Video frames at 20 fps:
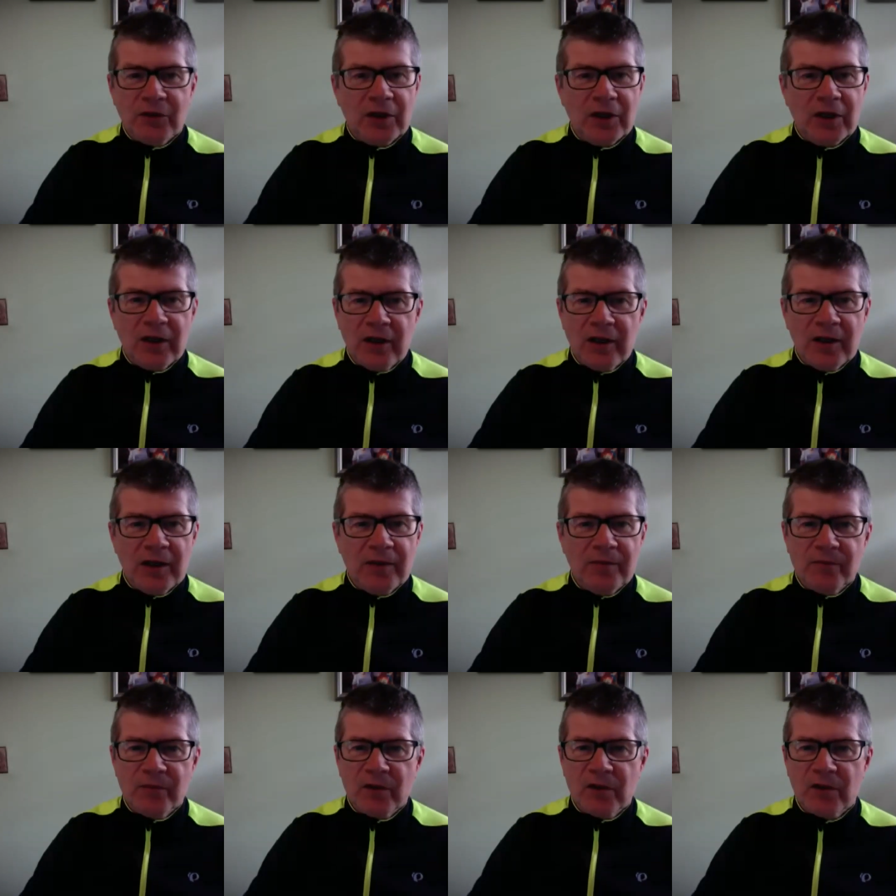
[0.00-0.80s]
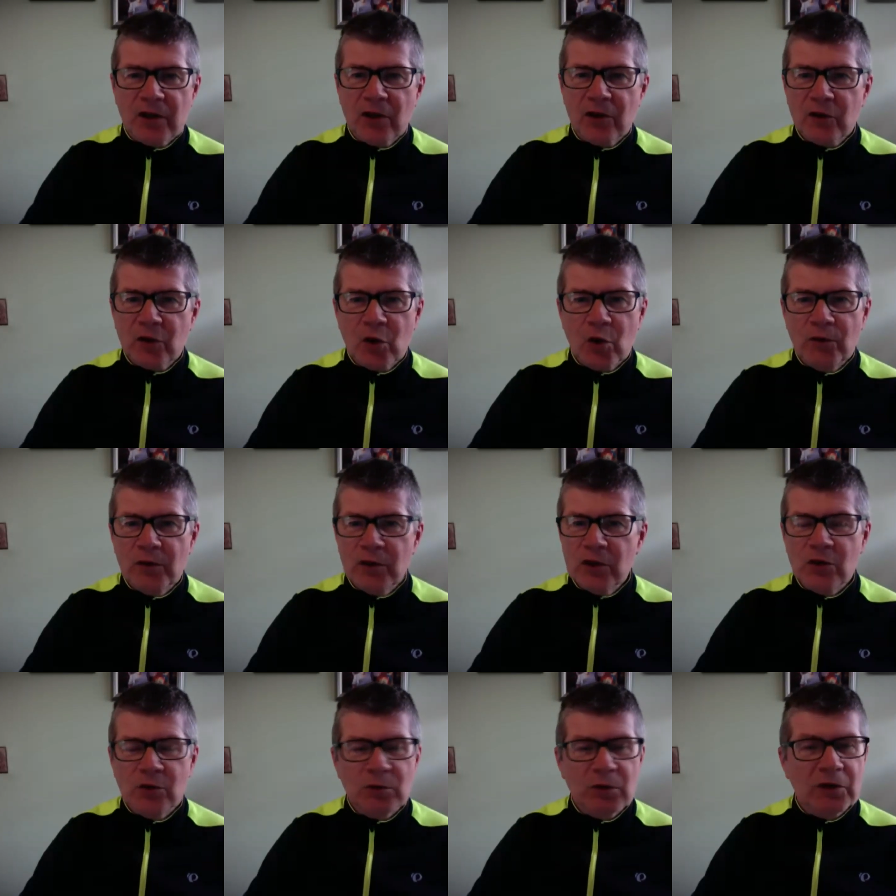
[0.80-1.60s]
of um,
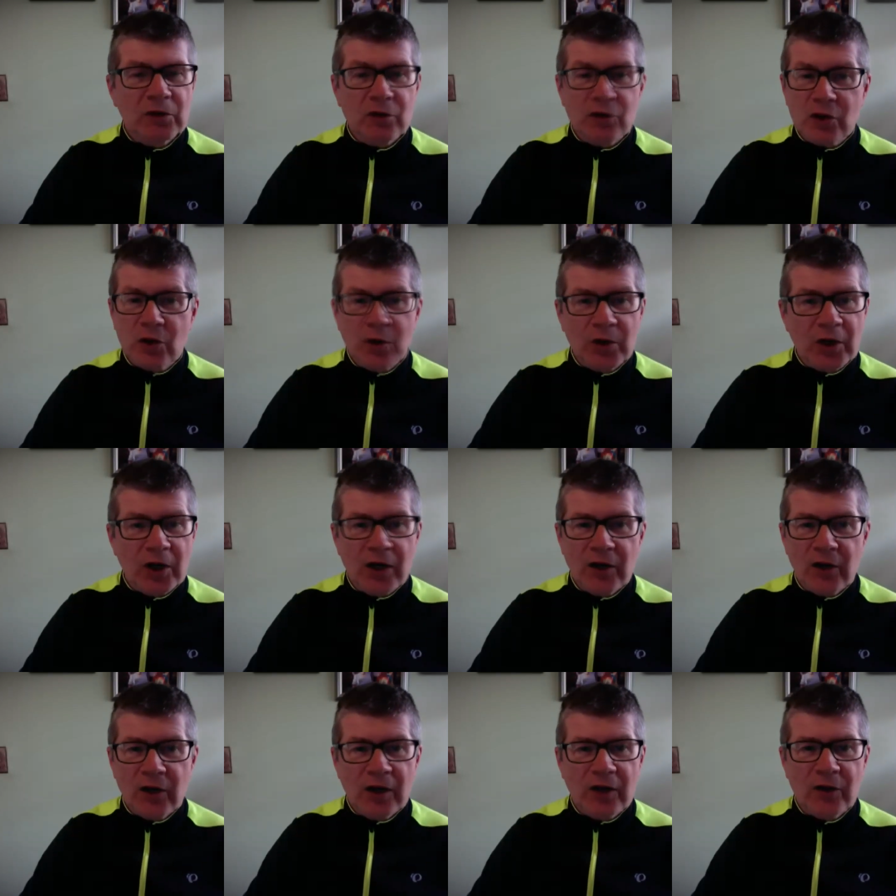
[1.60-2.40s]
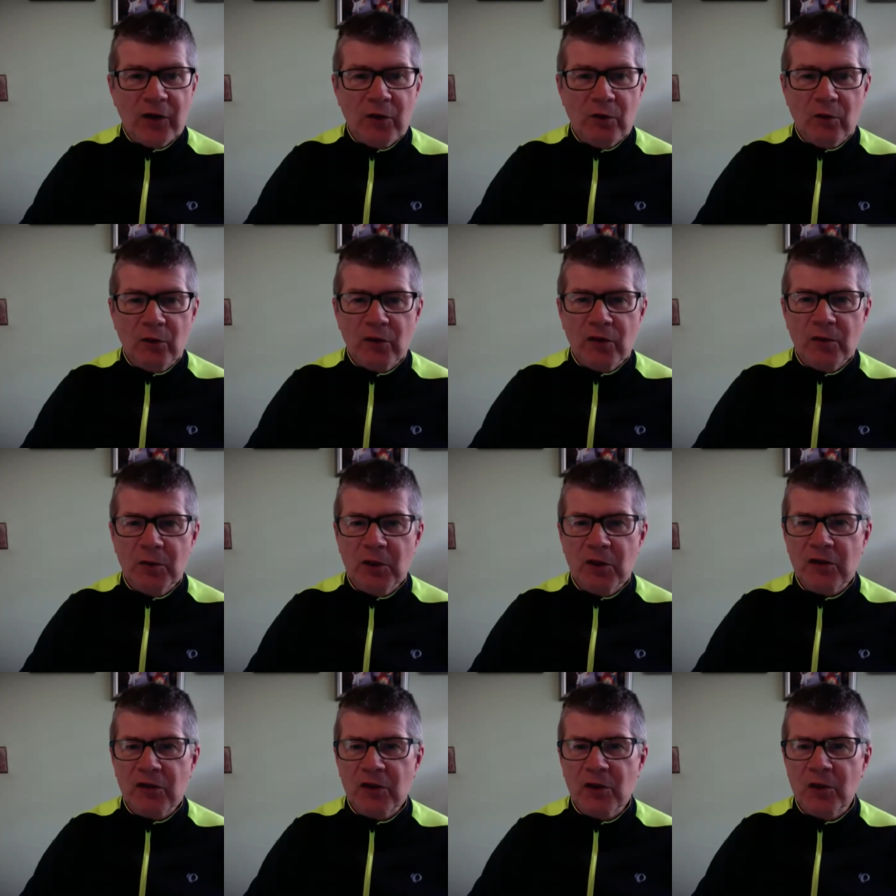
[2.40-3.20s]
SARS-CoV-2 research going on at the
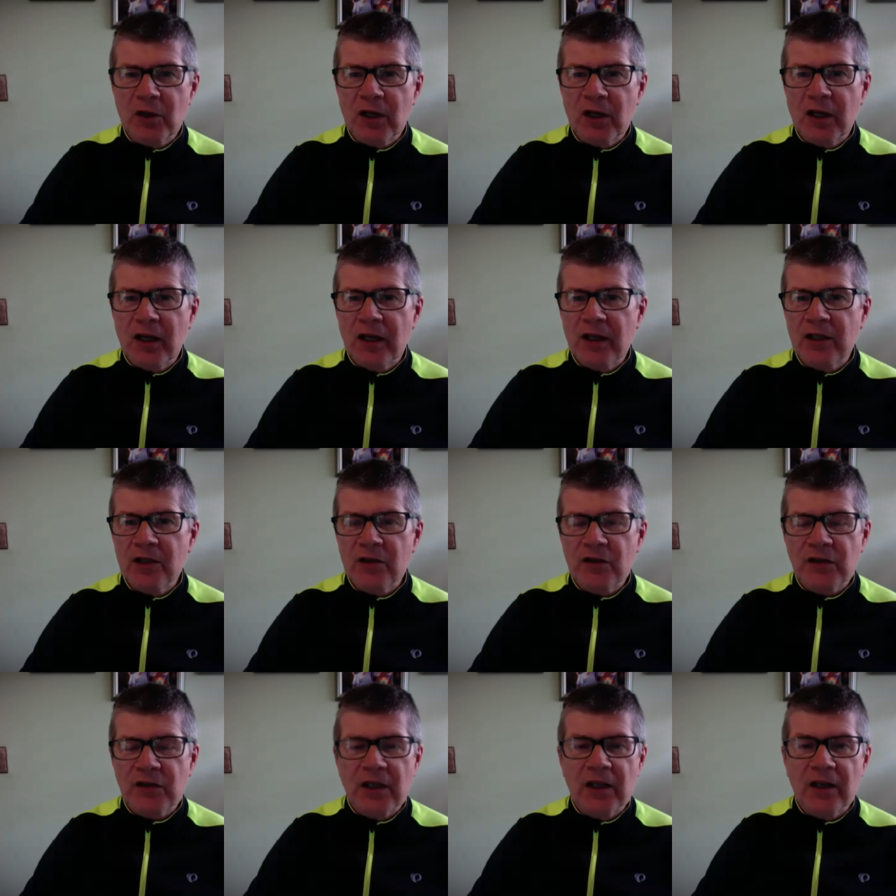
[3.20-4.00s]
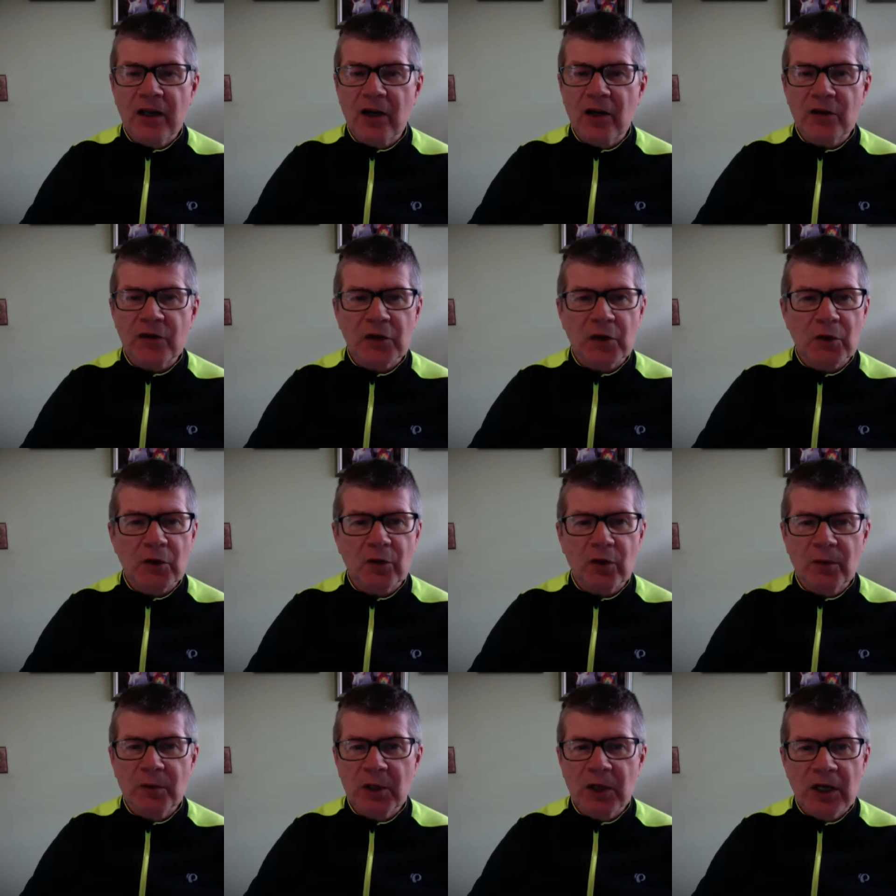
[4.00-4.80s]
University of Minnesota. I can say in our
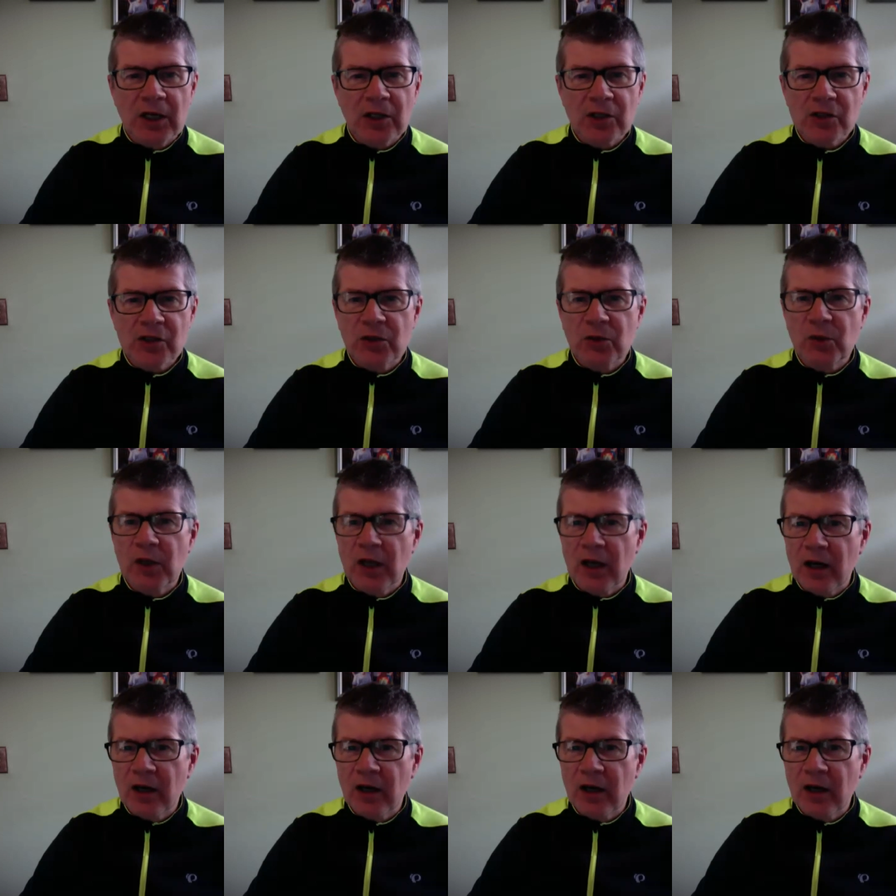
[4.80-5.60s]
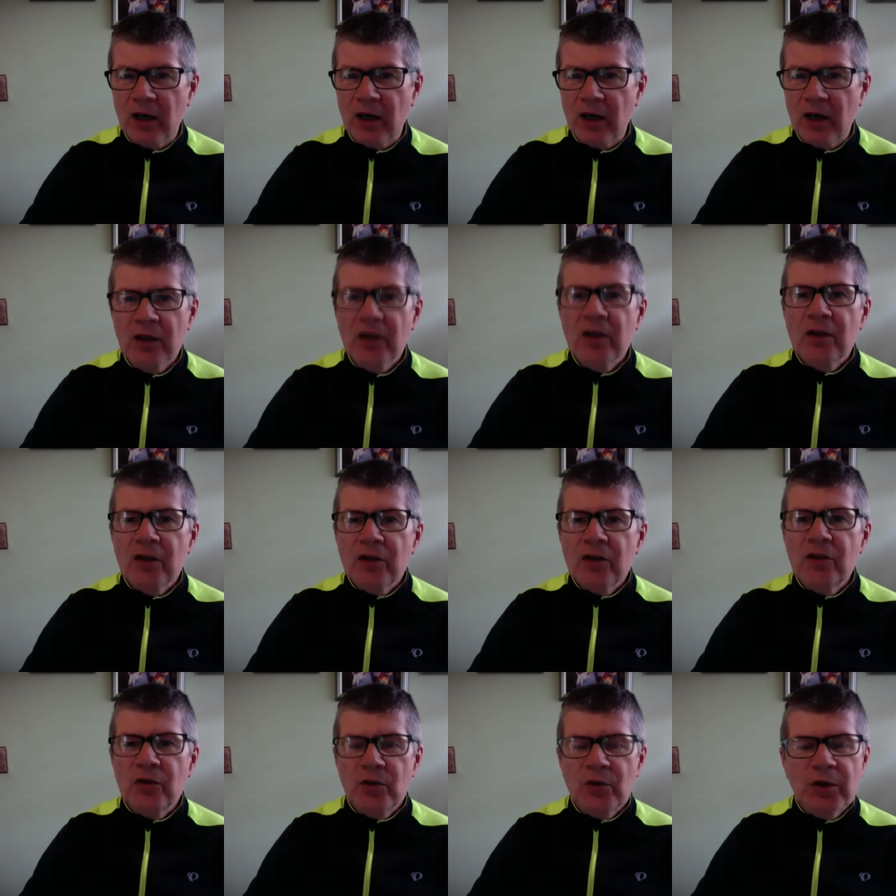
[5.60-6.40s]
Center for Immunology, we are
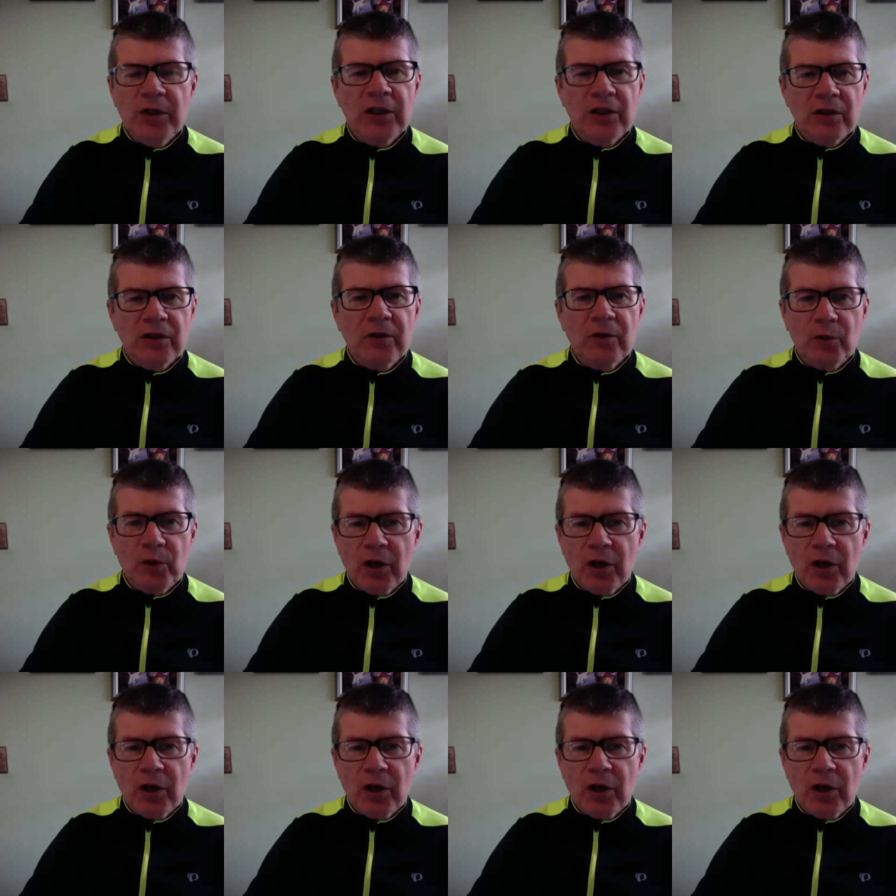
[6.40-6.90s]
doing,